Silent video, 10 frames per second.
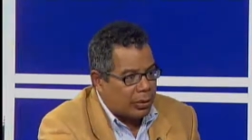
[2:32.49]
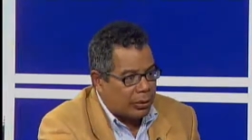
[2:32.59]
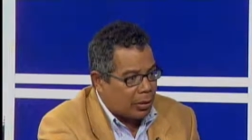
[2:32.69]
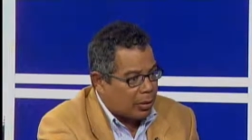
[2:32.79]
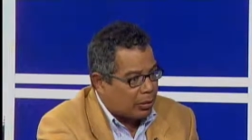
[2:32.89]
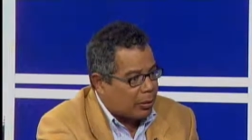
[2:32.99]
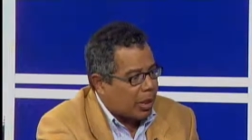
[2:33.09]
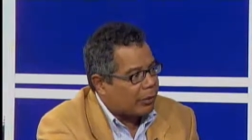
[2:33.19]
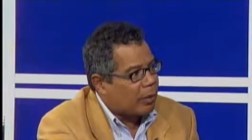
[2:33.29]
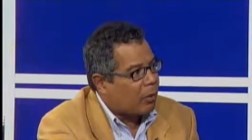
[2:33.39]
such as
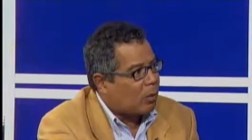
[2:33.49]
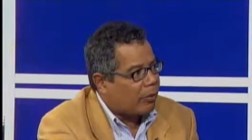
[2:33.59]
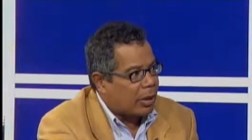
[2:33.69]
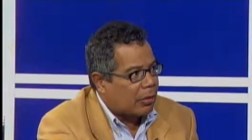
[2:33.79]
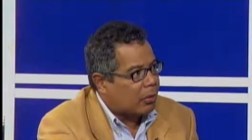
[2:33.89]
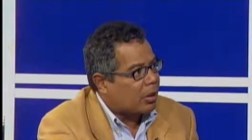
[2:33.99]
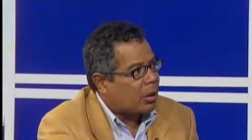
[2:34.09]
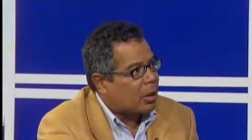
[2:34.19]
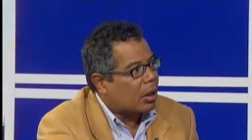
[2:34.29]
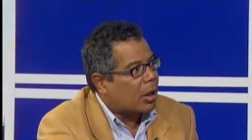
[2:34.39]
Mexico, Venezuela,
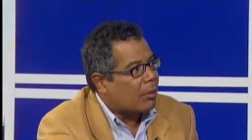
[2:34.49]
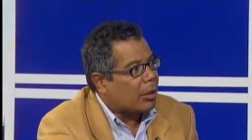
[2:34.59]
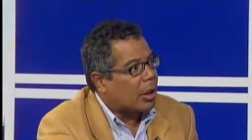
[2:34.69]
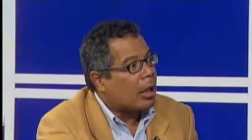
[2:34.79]
Colombia.